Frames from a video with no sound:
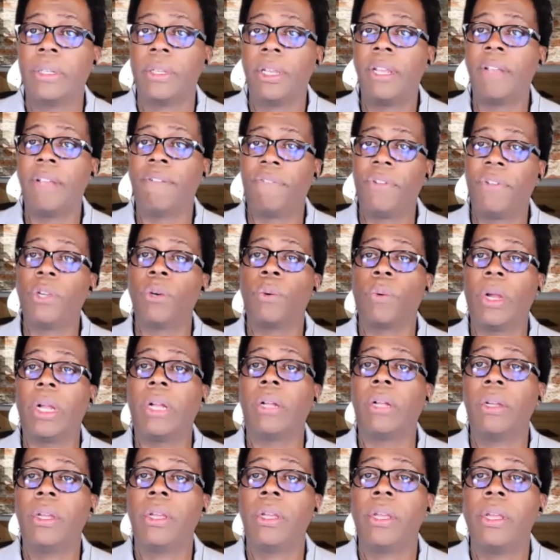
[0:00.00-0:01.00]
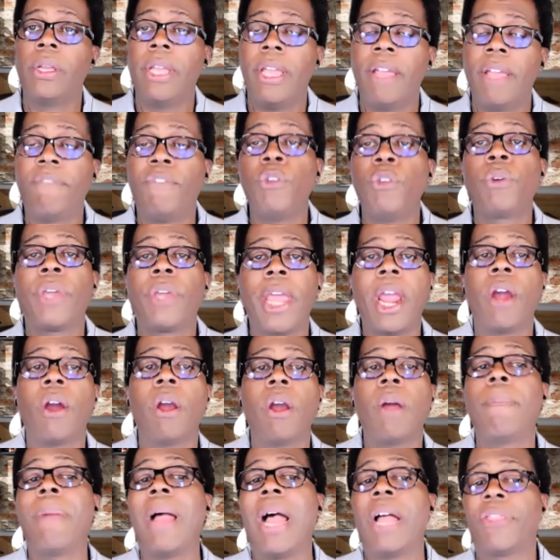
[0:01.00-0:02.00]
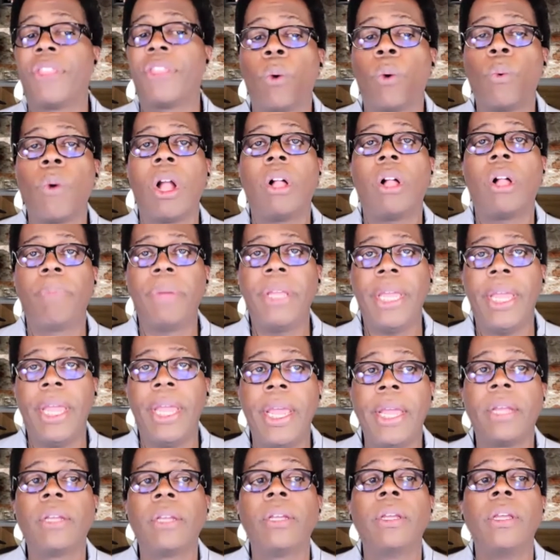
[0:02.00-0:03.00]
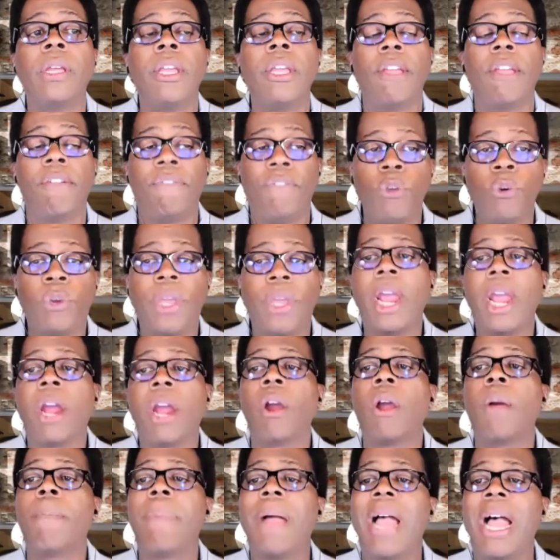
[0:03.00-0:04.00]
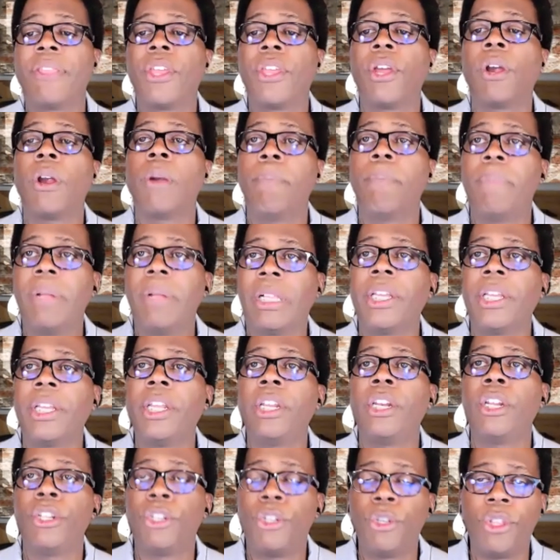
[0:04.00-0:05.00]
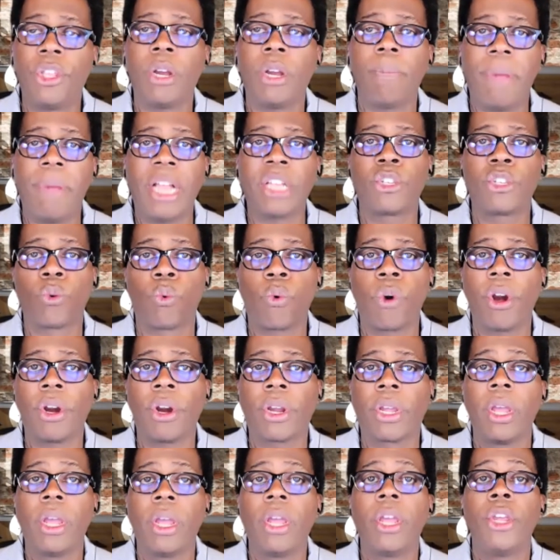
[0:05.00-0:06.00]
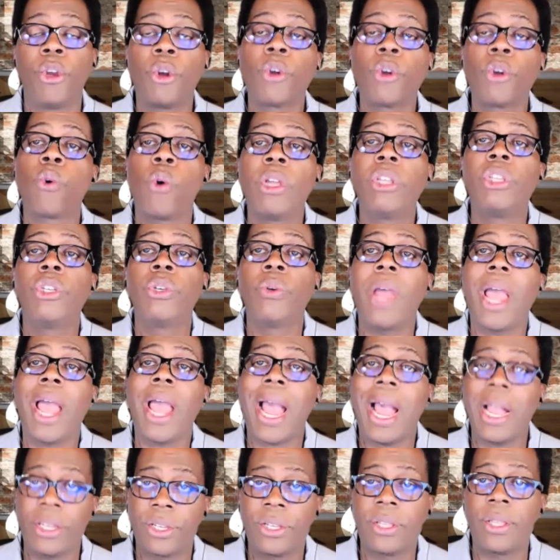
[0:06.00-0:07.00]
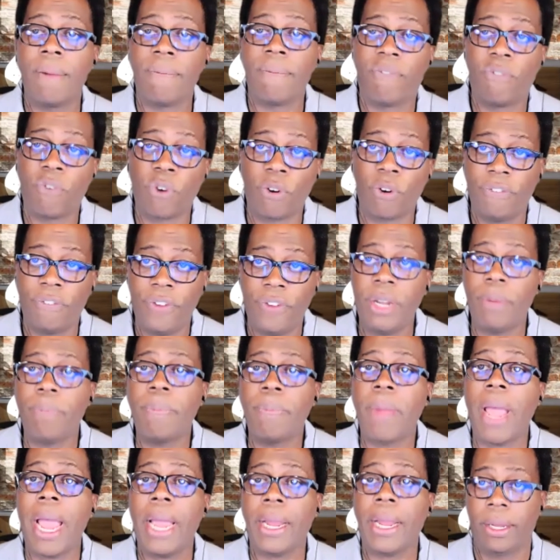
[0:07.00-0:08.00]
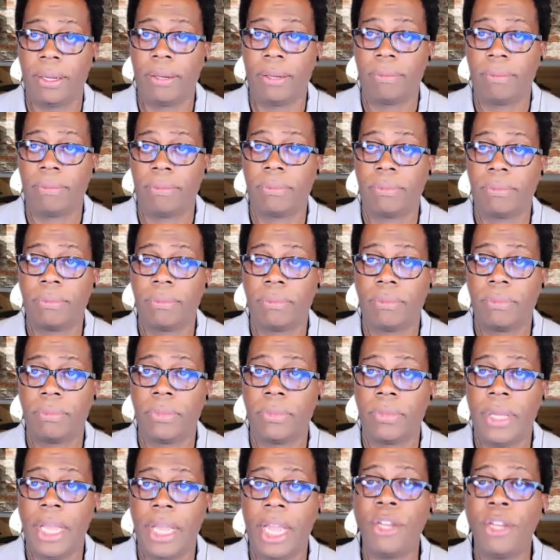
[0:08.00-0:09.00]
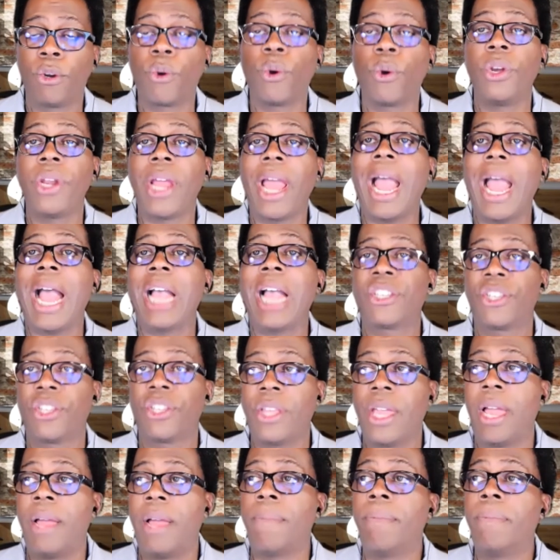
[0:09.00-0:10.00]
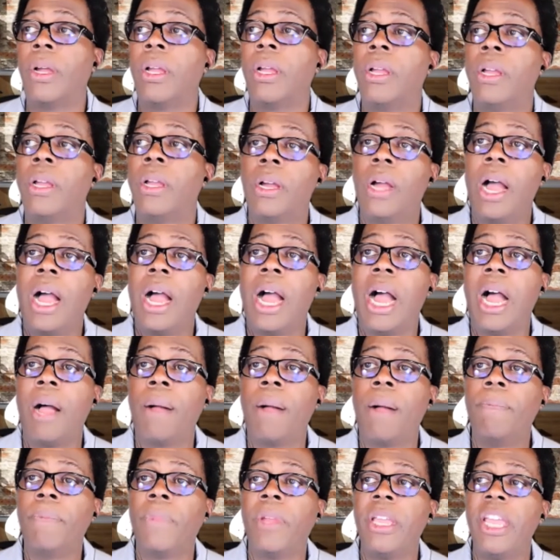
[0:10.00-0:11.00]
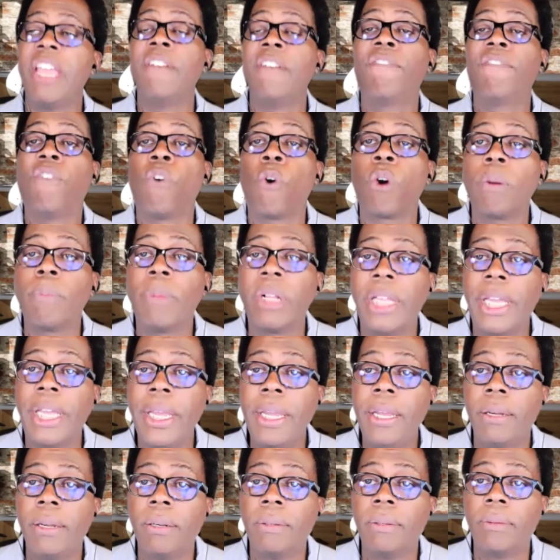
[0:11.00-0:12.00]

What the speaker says: if you will. If you care about their well-being, if you care about their ability to do their best work, you're going to ask them for feedback. And you're going to ask them informally.